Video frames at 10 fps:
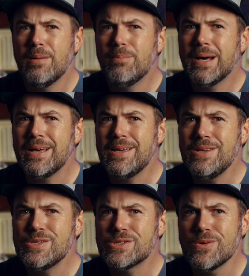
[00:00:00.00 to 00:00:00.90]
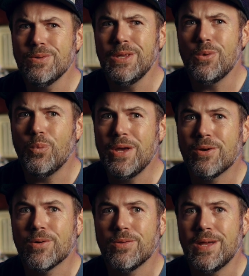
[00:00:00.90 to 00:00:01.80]
but he's certainly
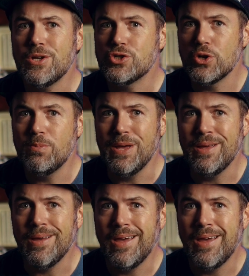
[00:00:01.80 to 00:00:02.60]
weaker than he should be,